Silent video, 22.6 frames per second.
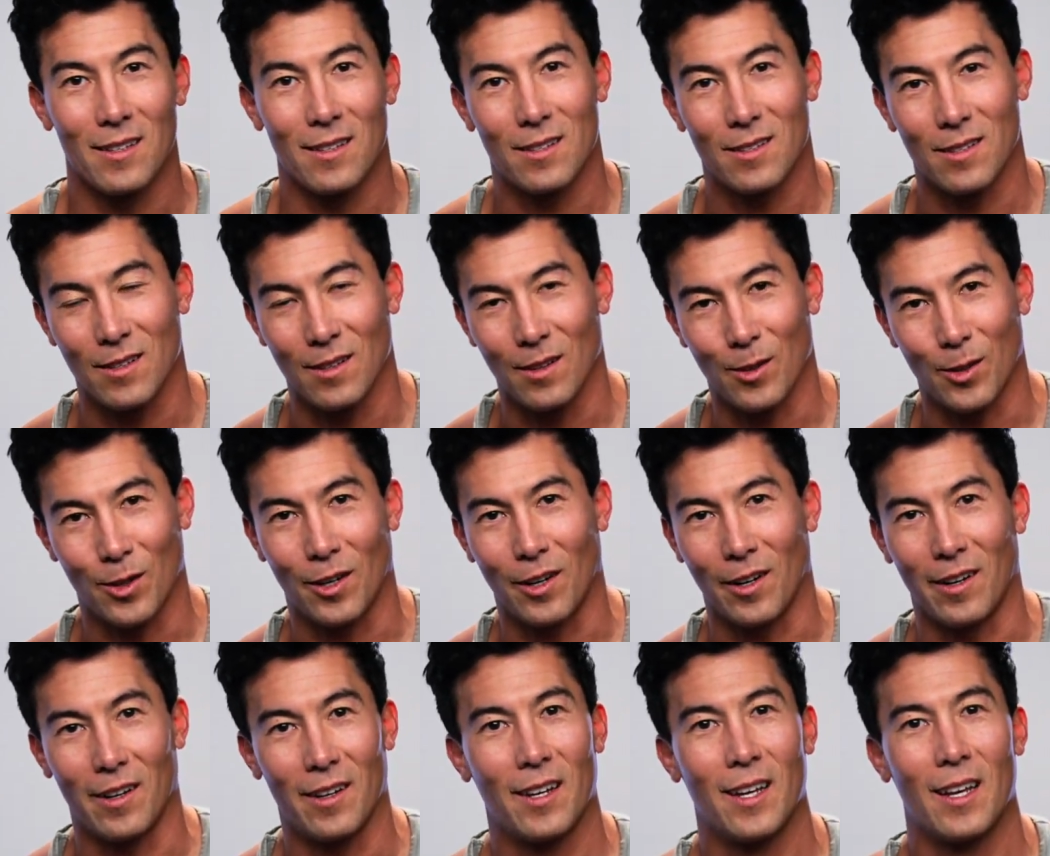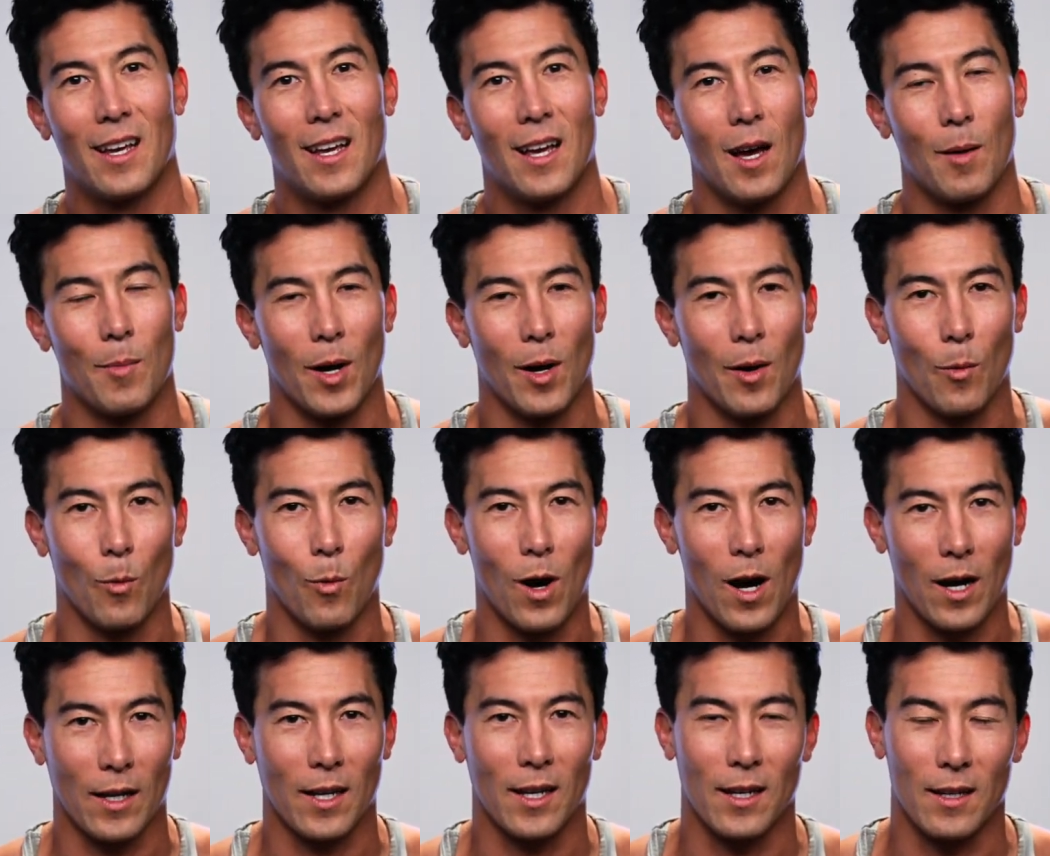To learn about
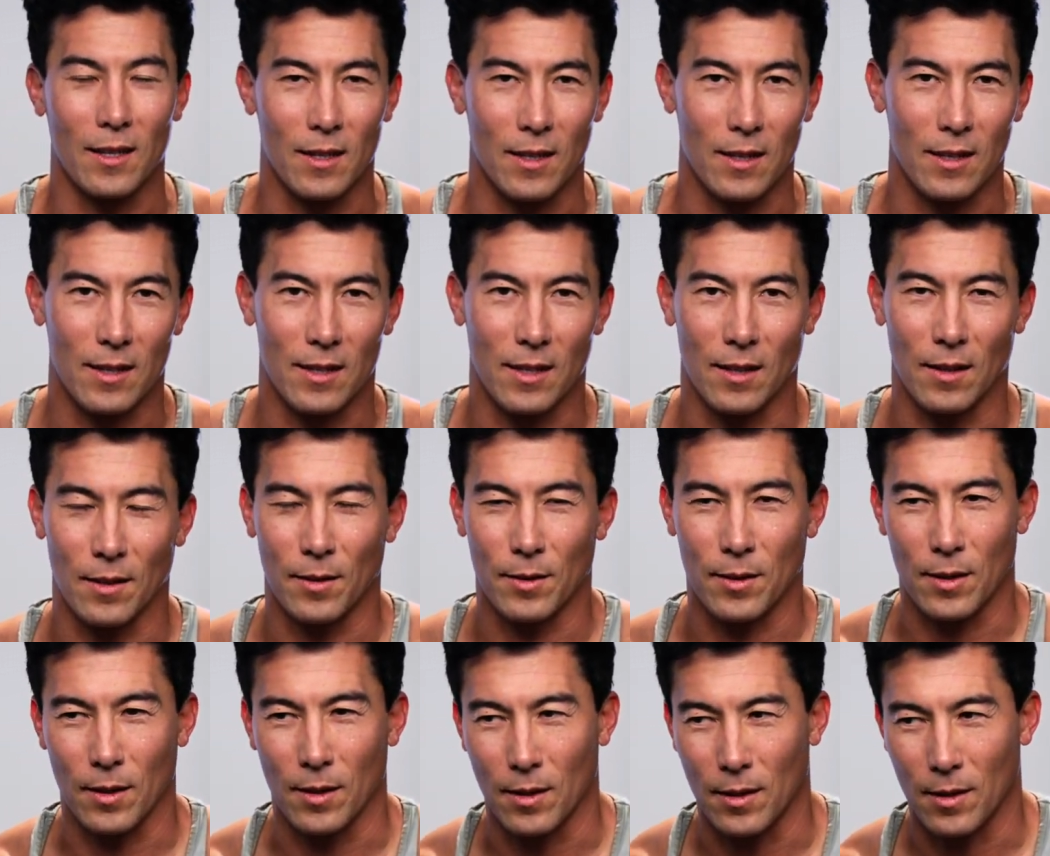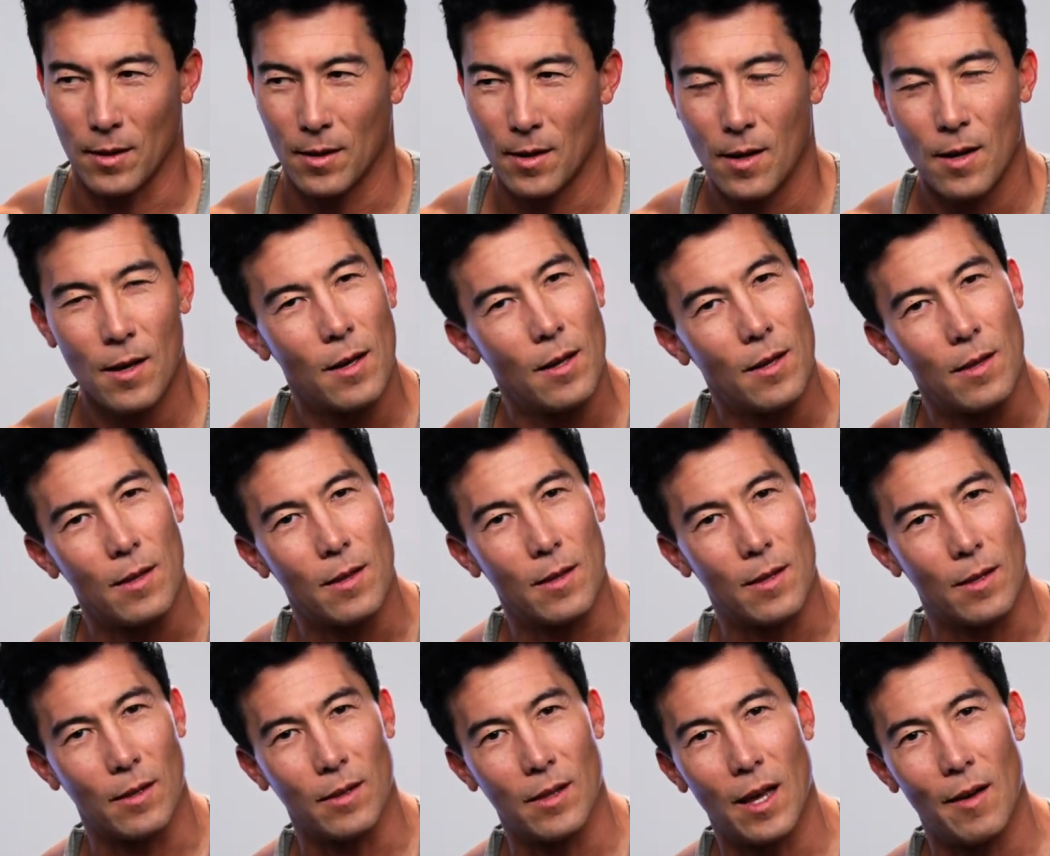walking and the
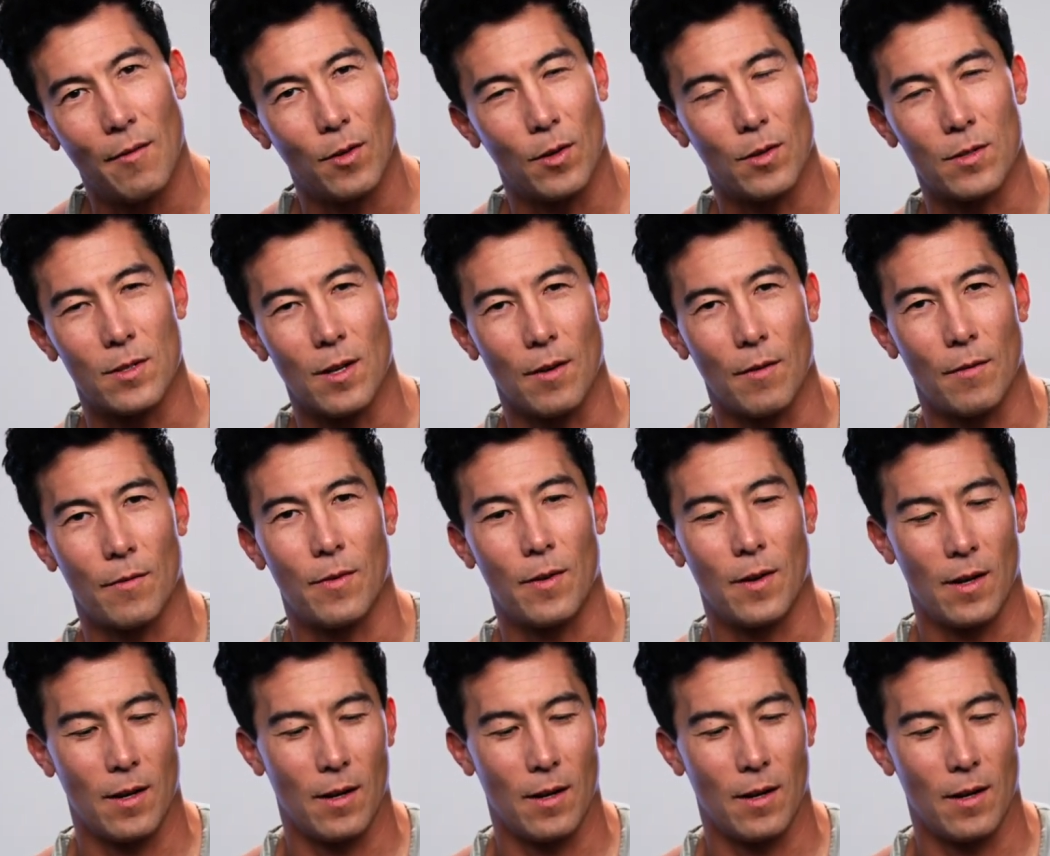levels of